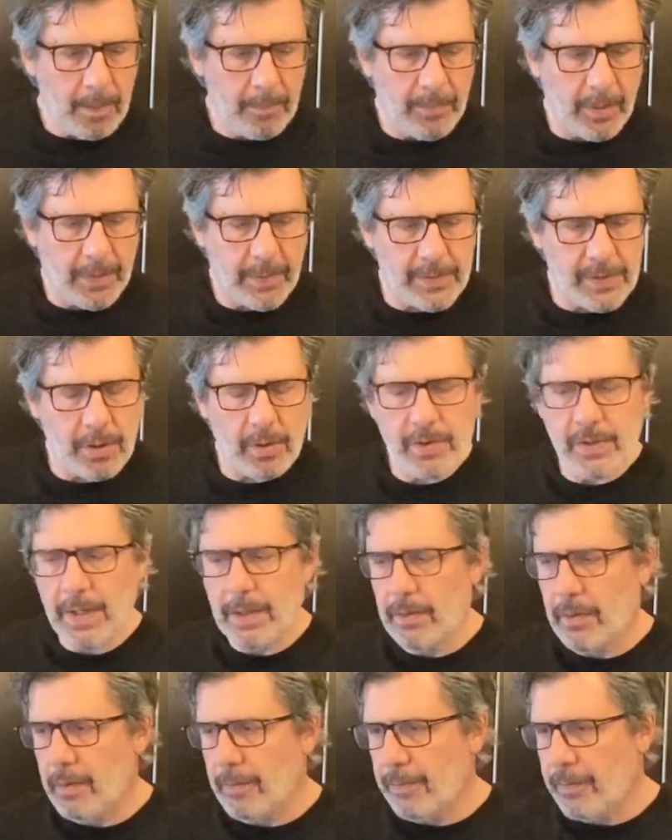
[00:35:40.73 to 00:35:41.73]
But this goes
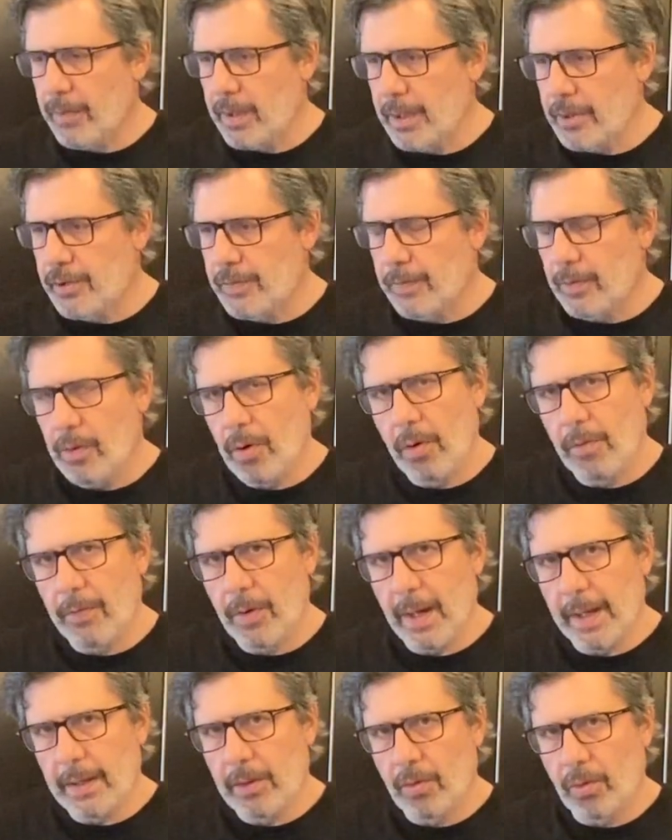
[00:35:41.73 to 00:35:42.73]
into the fridge for an
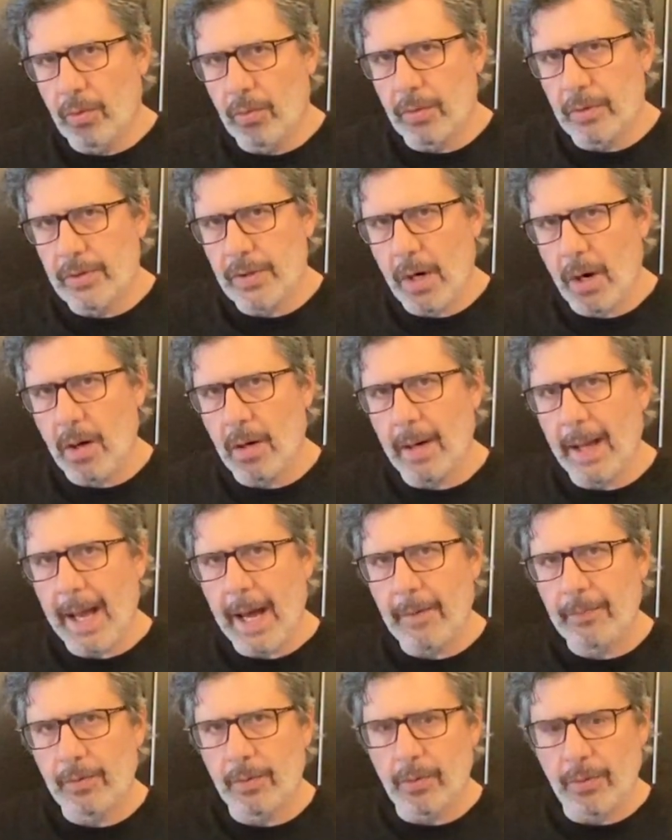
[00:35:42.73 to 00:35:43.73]
overnight cold retard
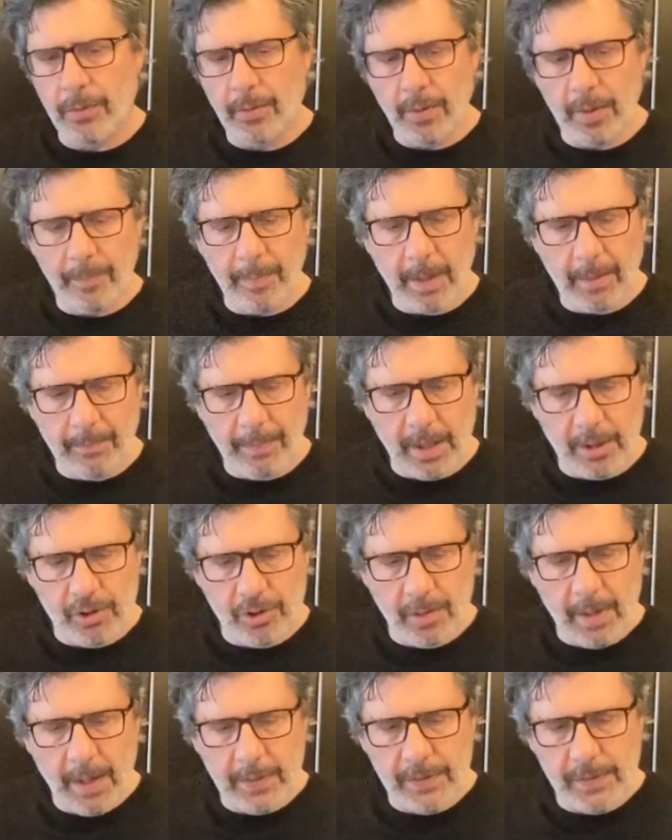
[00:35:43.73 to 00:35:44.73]
after a 30-minute
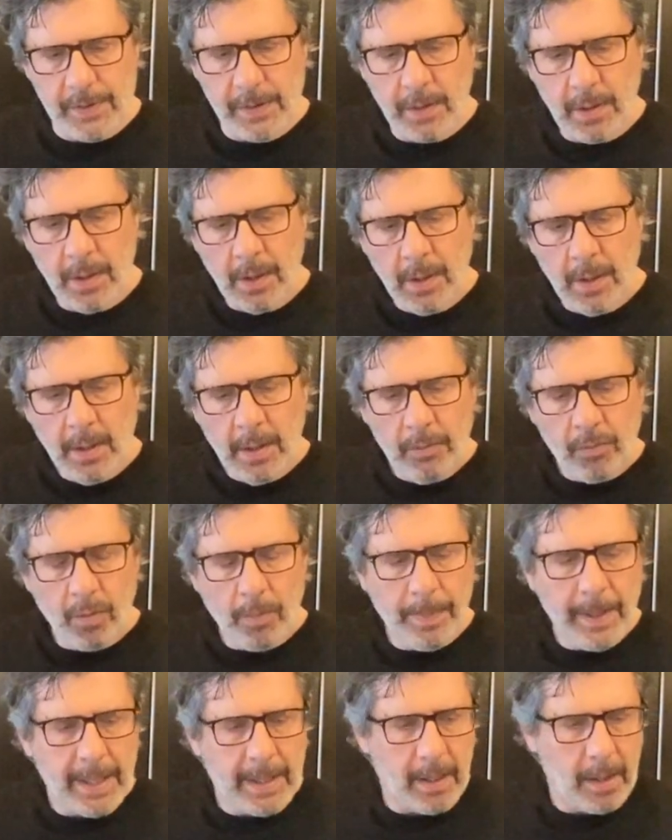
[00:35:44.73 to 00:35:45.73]
bench rest. We'll
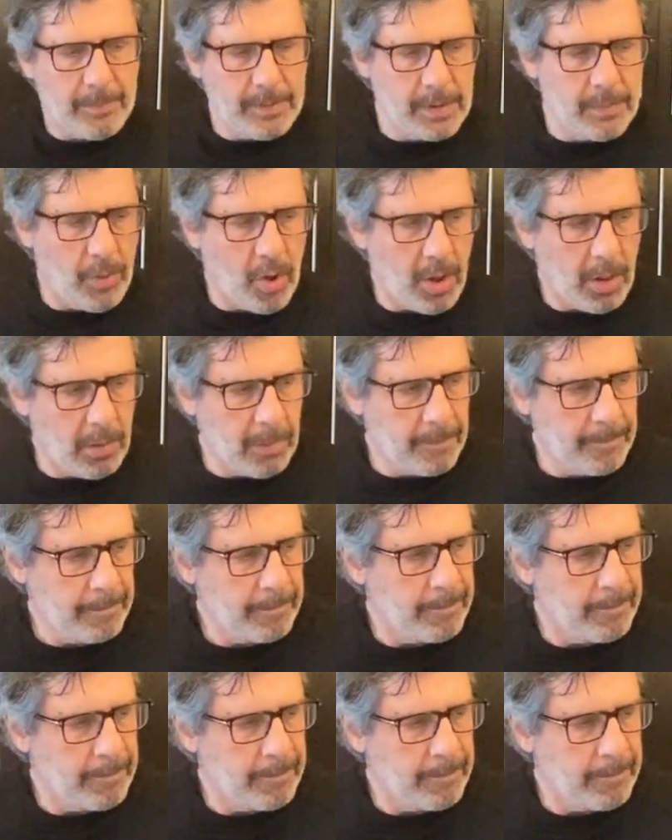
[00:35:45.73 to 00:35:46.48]
bake it up tomorrow.